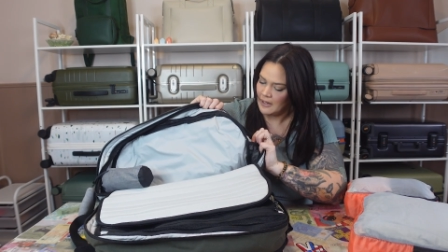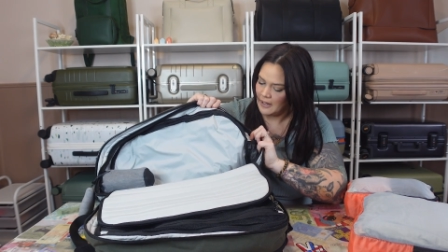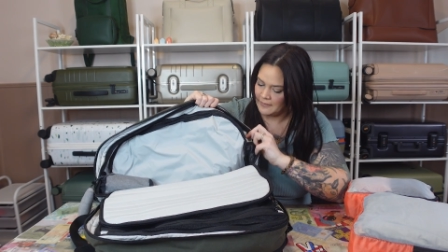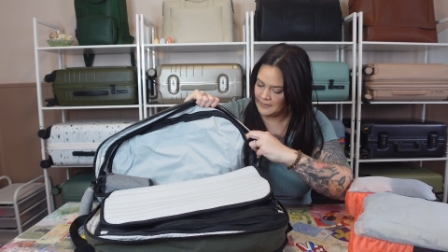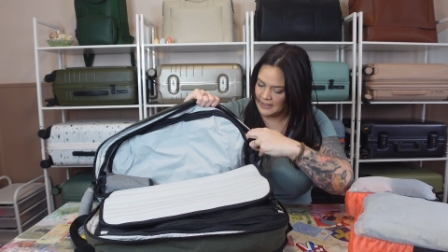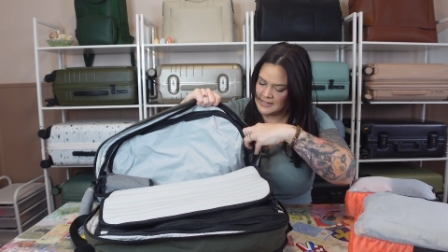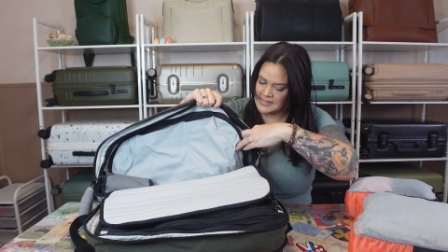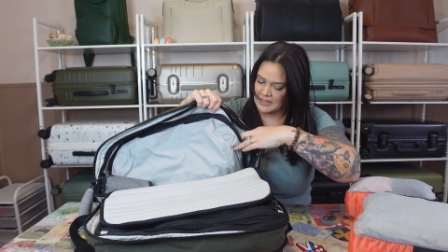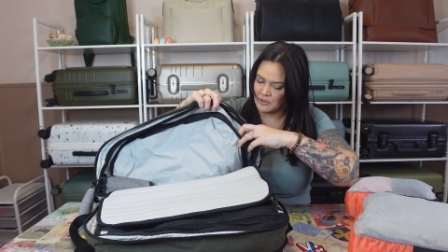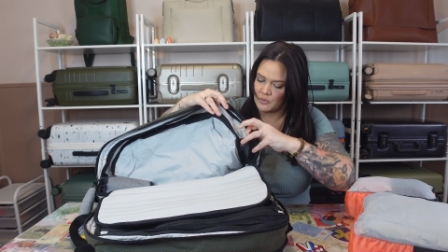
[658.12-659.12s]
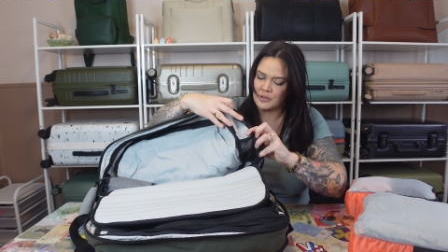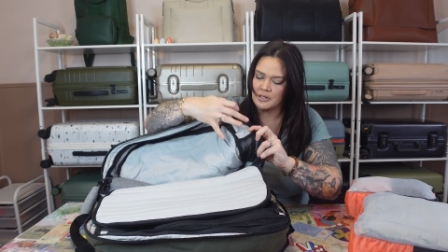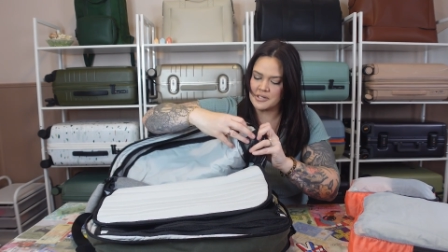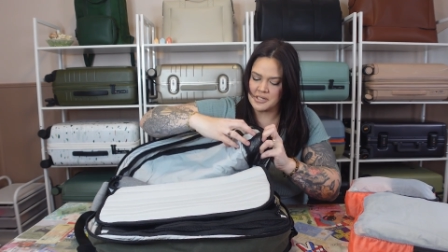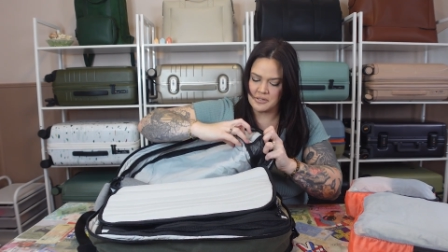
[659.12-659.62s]
on the inside
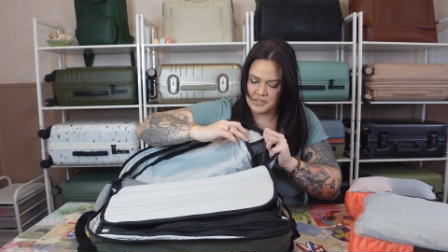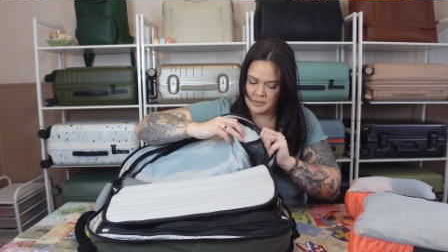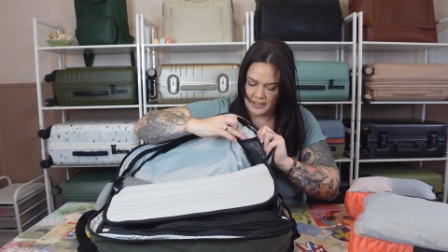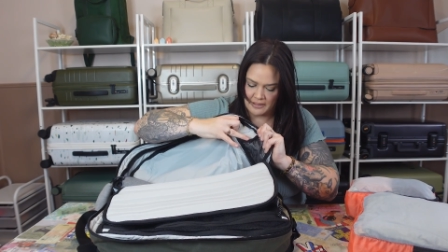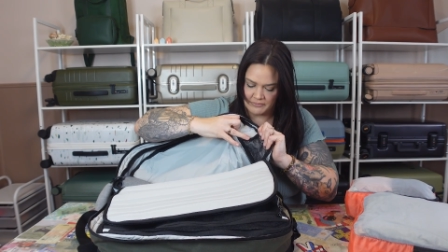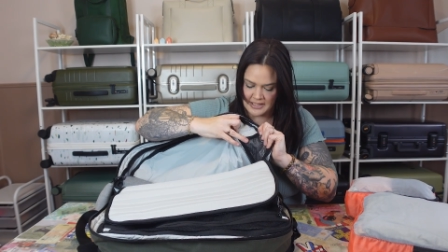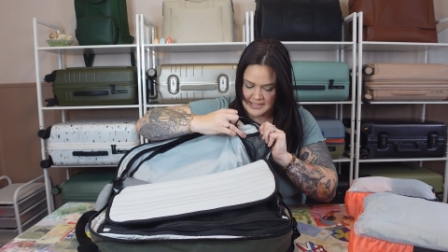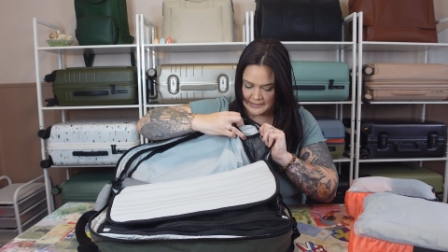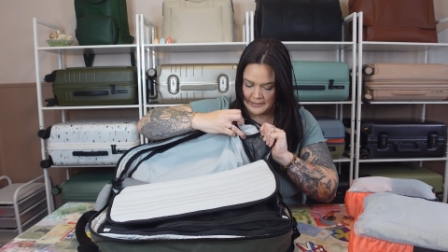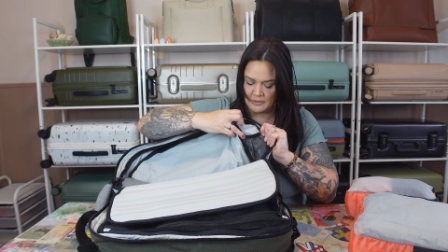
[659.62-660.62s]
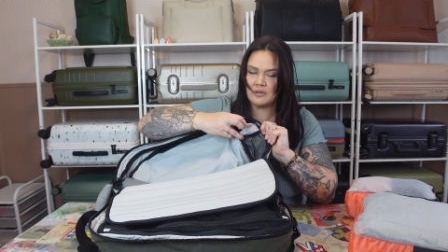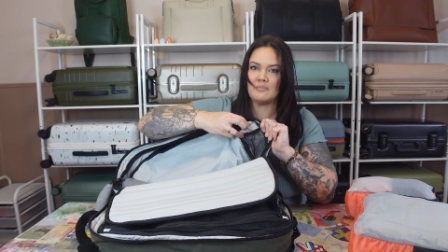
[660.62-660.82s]
corners, you do have these little